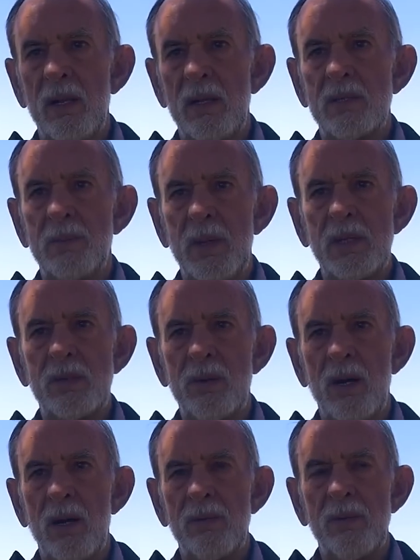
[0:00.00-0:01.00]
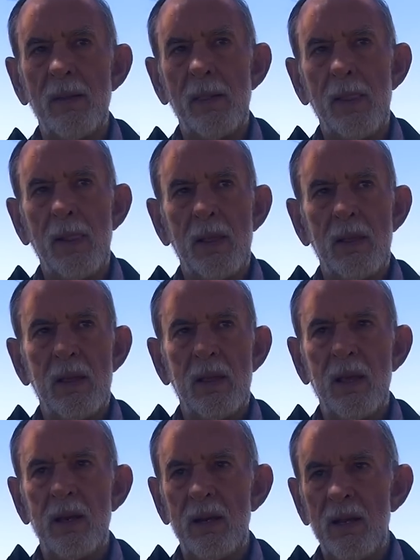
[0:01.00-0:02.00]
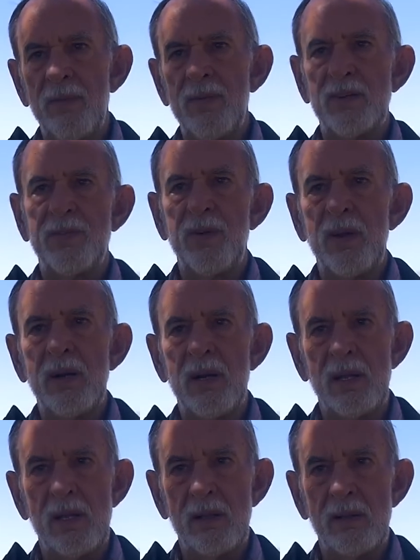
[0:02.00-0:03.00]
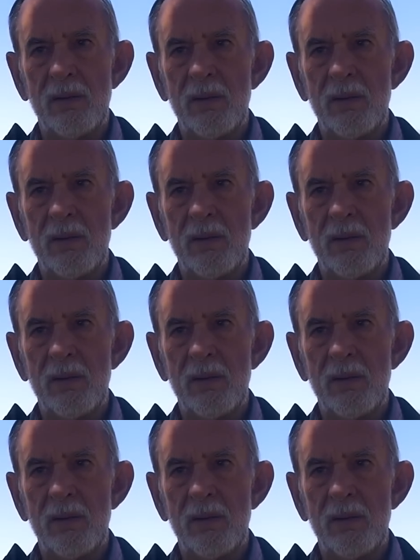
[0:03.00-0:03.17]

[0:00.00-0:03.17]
alien spacecraft, and if it's friendly,